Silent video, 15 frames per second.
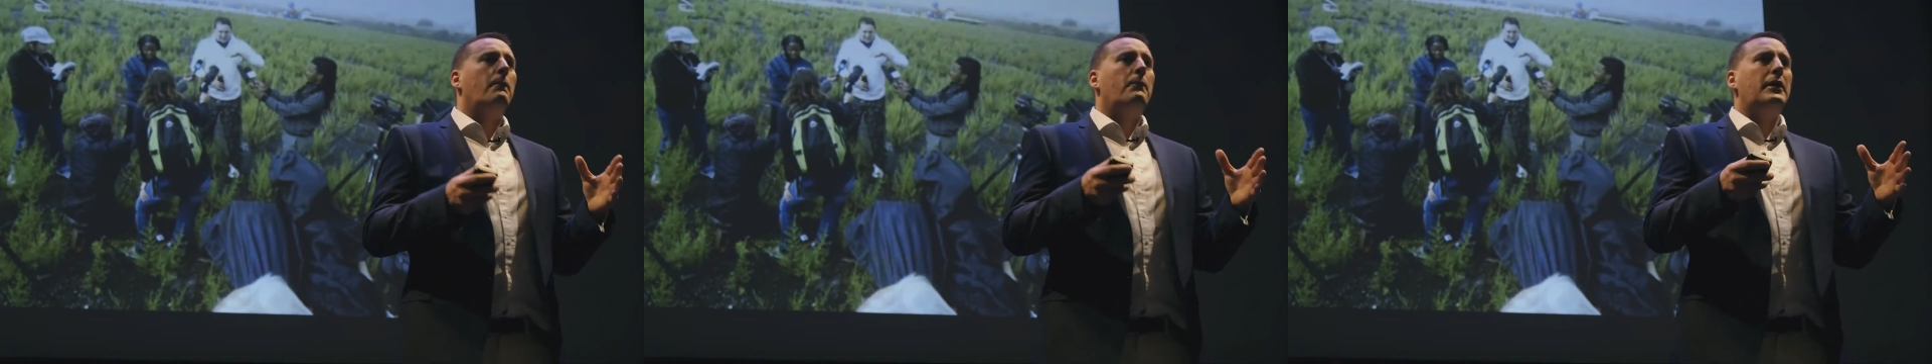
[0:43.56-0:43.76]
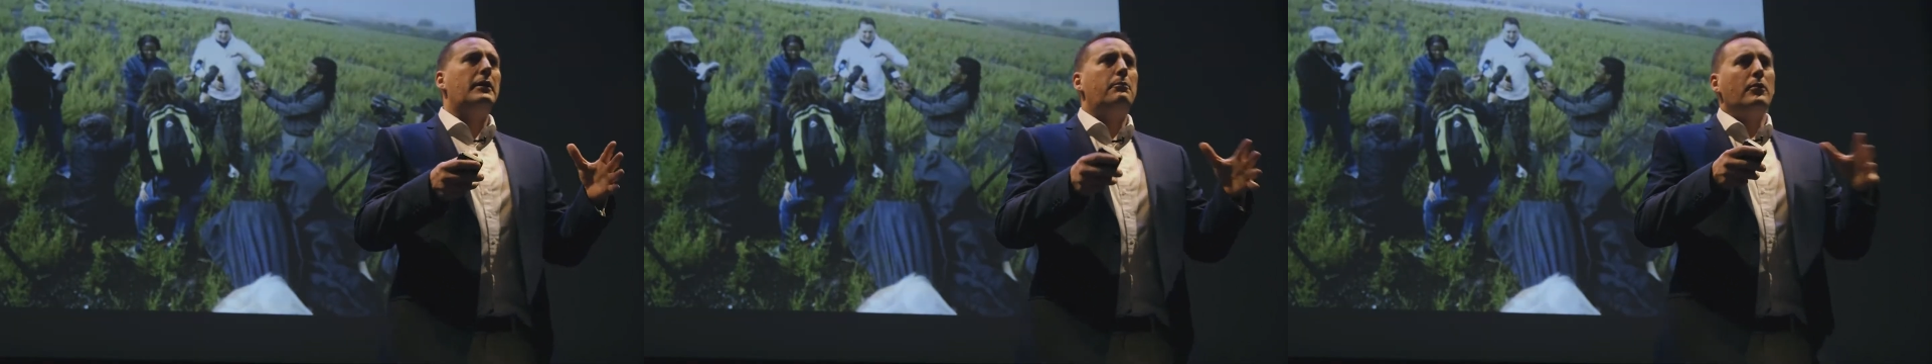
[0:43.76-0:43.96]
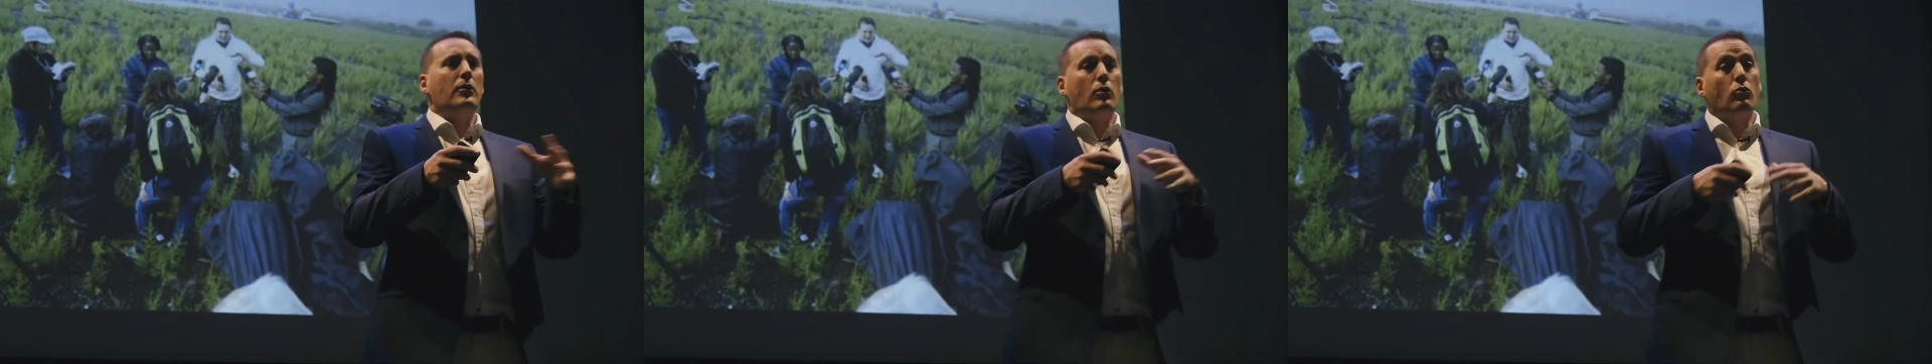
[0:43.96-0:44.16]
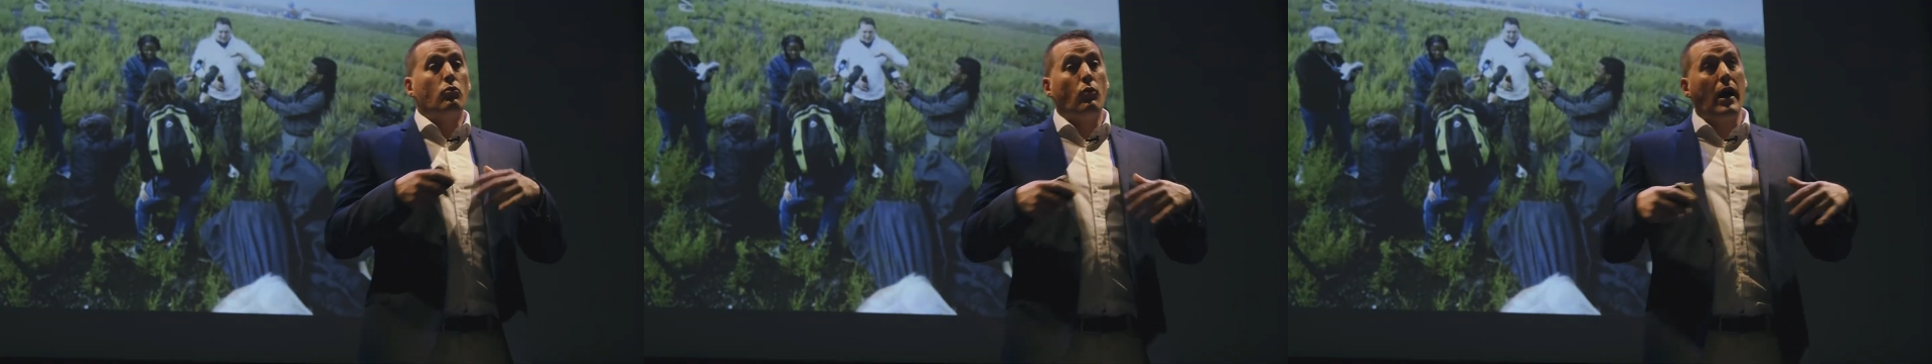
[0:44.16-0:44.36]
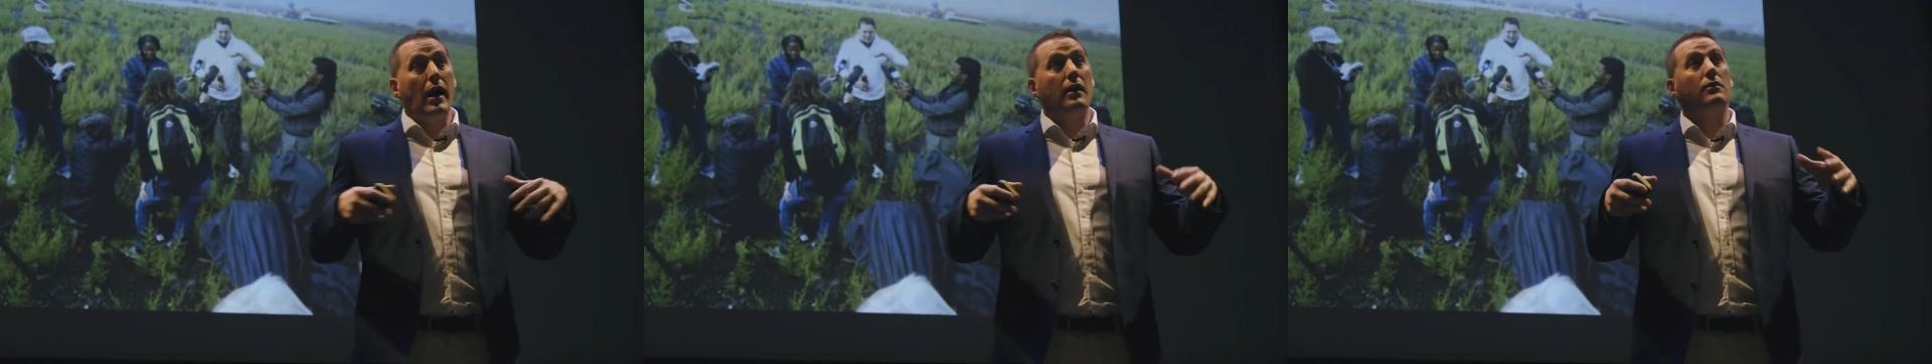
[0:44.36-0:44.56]
people
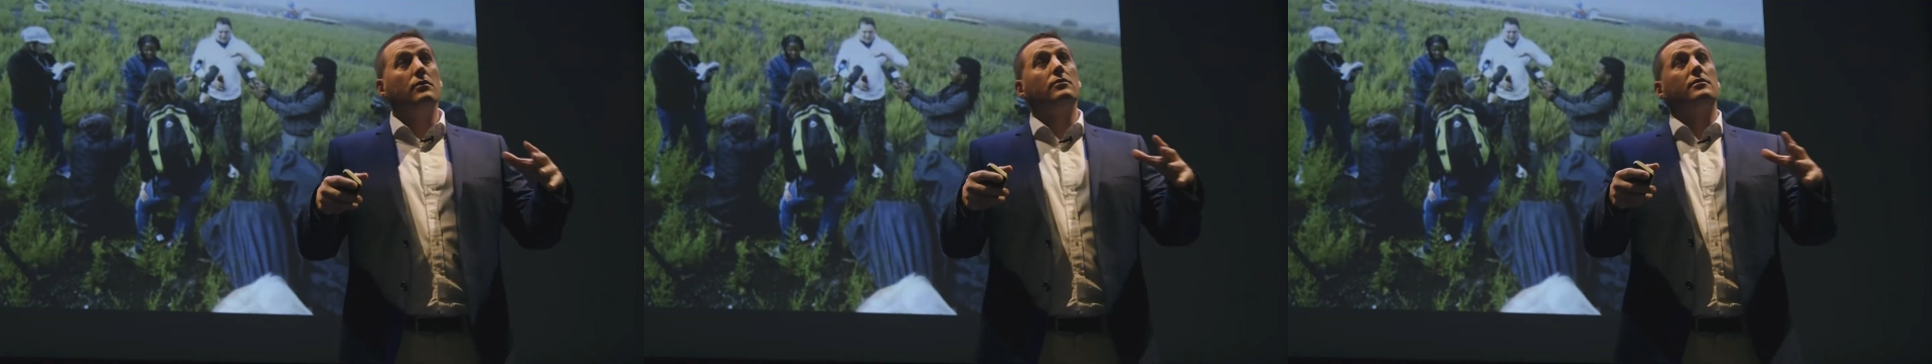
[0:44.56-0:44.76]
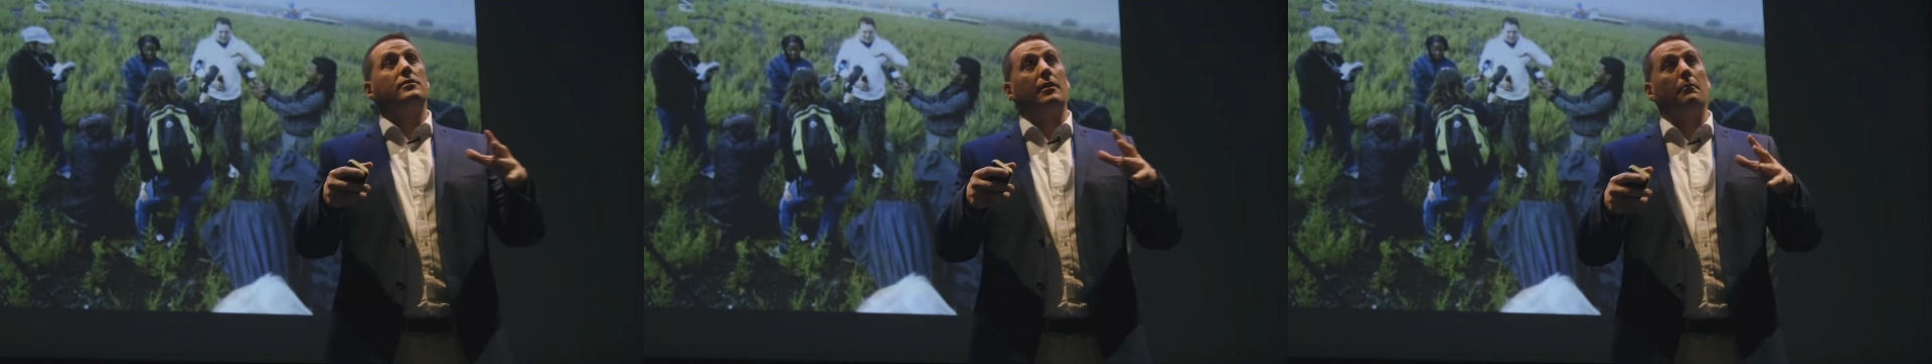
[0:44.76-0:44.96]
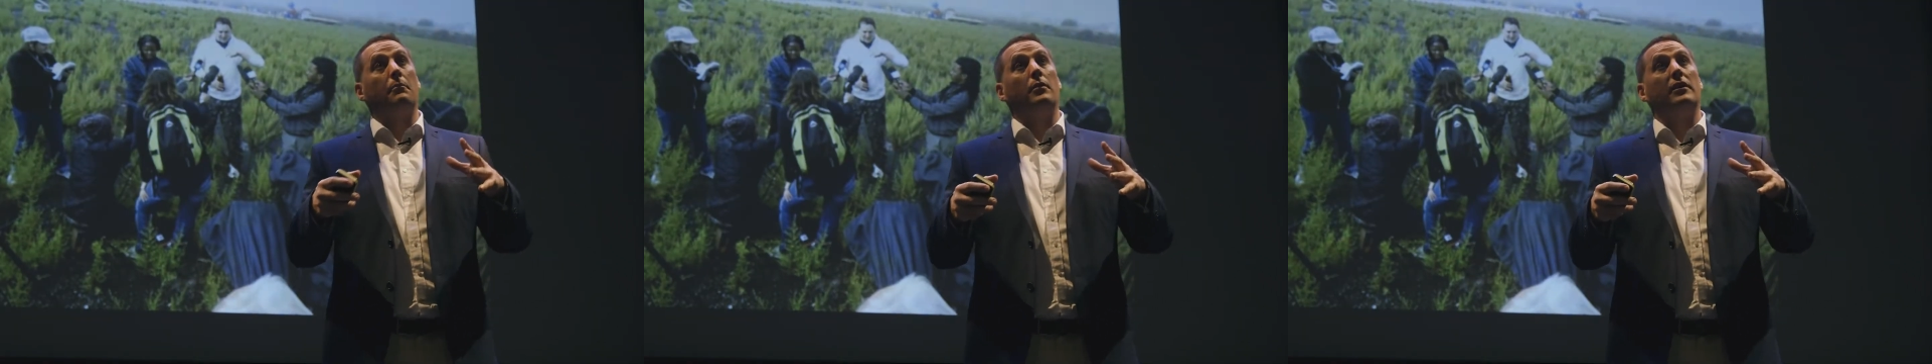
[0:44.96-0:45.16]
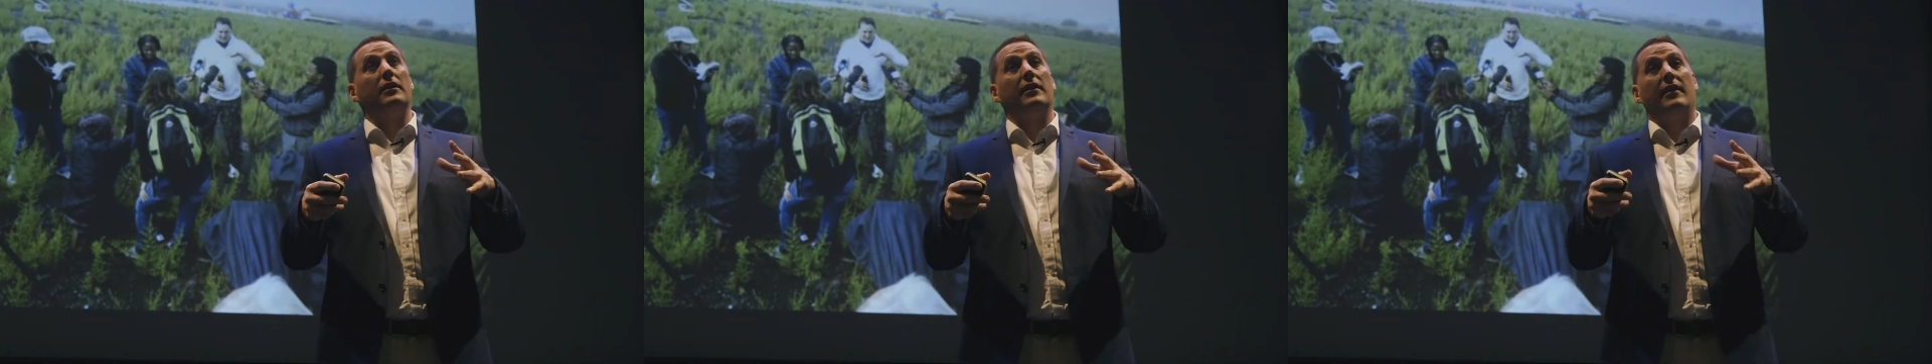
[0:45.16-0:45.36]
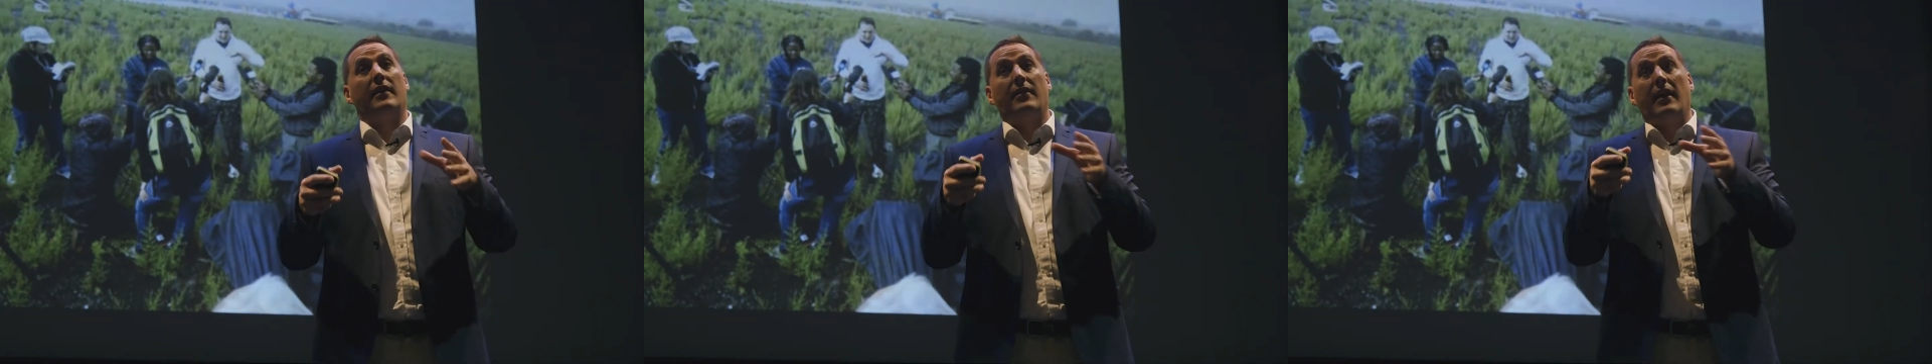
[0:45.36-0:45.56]
around
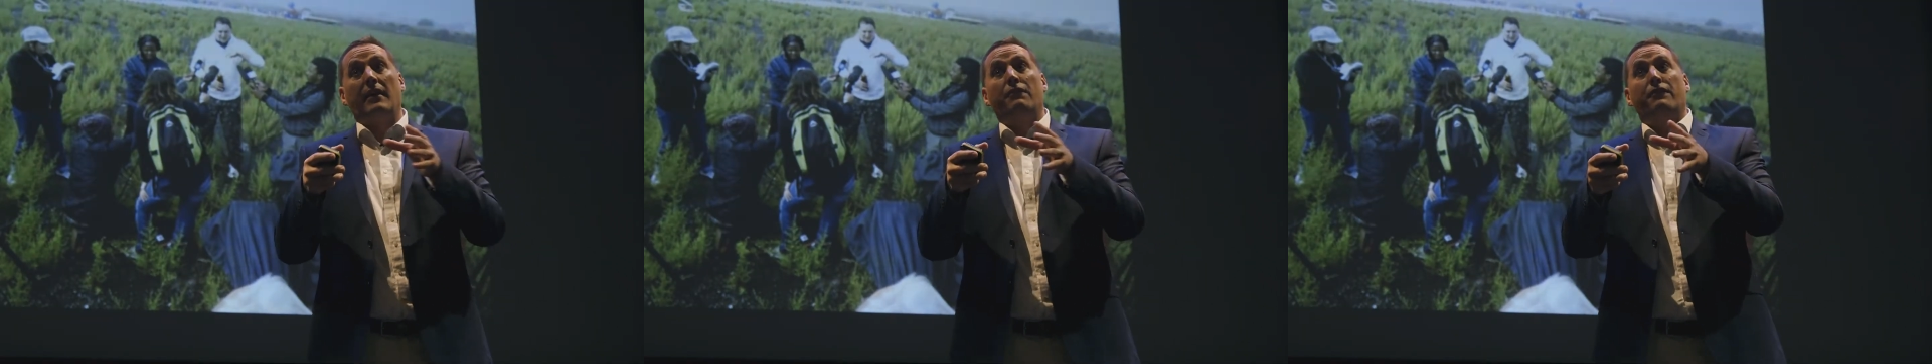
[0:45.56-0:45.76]
somebody that they